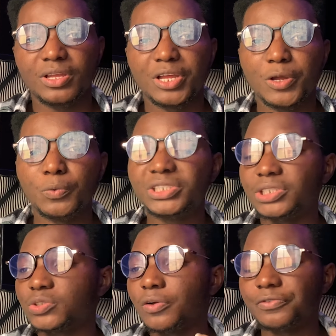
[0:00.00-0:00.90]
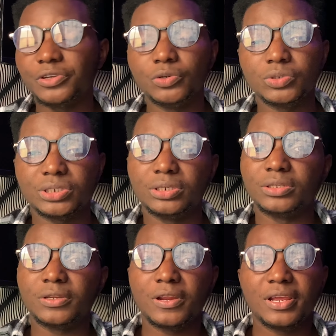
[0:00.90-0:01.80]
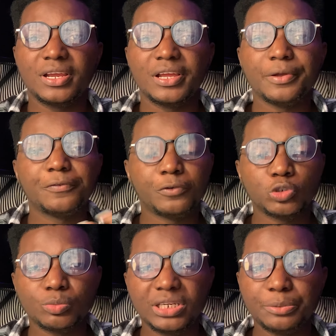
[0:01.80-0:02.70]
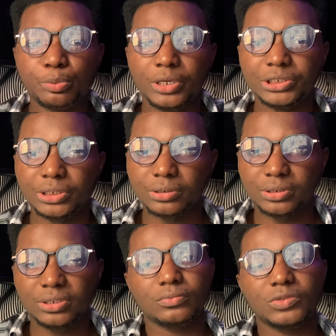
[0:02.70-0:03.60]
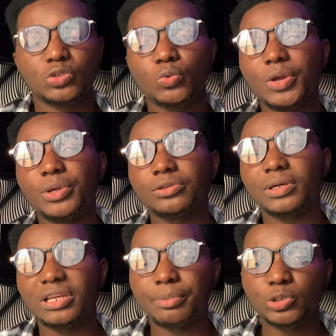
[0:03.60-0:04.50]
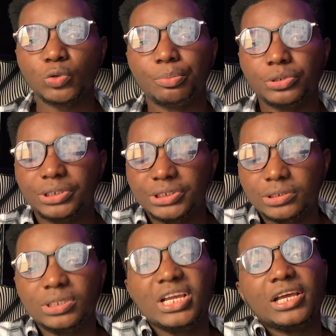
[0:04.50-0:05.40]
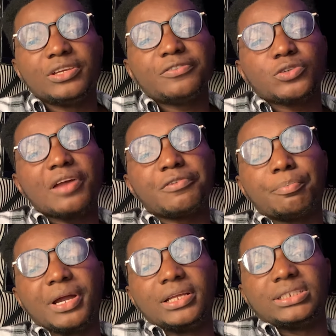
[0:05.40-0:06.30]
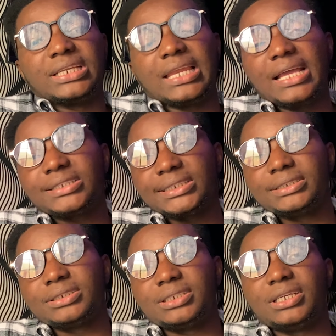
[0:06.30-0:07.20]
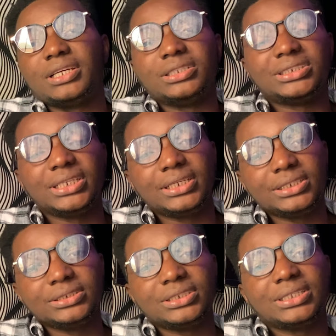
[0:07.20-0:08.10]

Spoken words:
which is often used in photo manipulations. So when we are talking about composition, you have to have in mind the lighting, the shading,